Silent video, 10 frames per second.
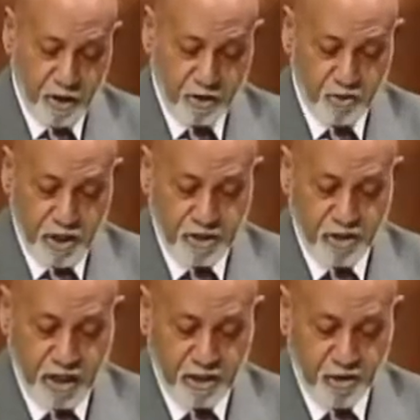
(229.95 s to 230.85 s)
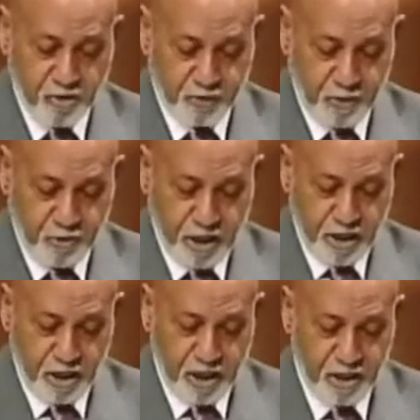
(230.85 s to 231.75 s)
transactions from
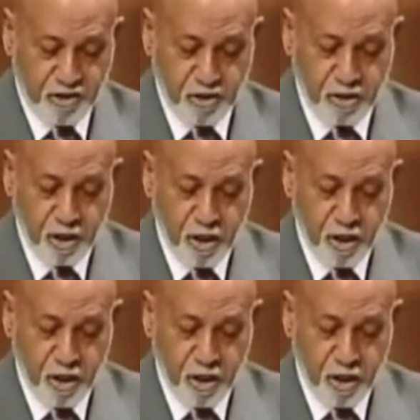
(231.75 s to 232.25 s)
regulation,